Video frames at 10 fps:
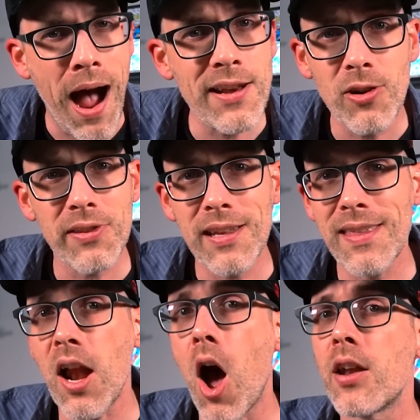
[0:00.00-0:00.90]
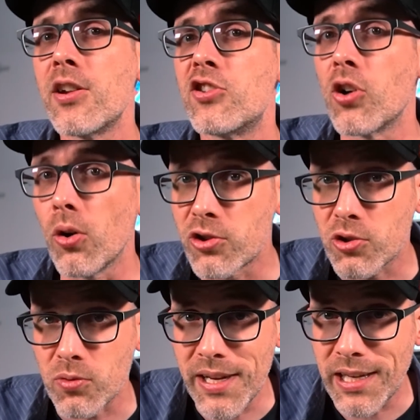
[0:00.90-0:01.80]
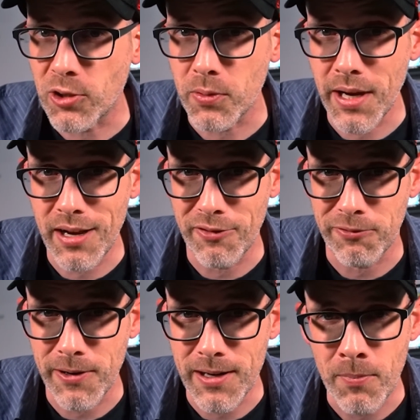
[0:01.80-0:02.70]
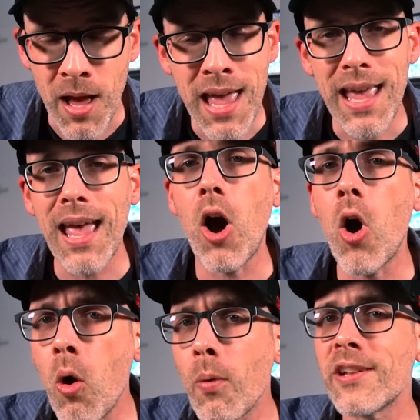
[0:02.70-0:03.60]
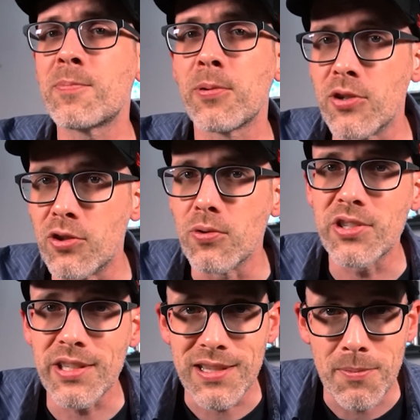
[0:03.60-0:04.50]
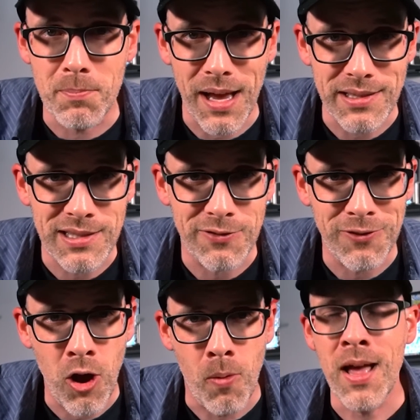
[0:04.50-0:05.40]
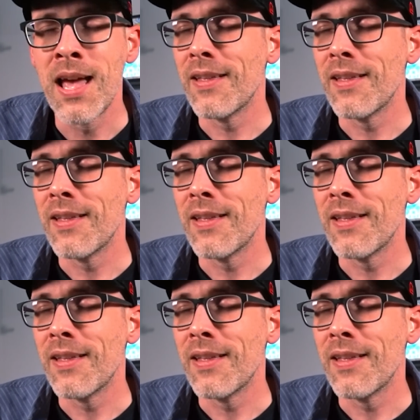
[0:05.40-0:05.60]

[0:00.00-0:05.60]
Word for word: I don't think that unadulterated exaggerated creative freedom always produces the best film.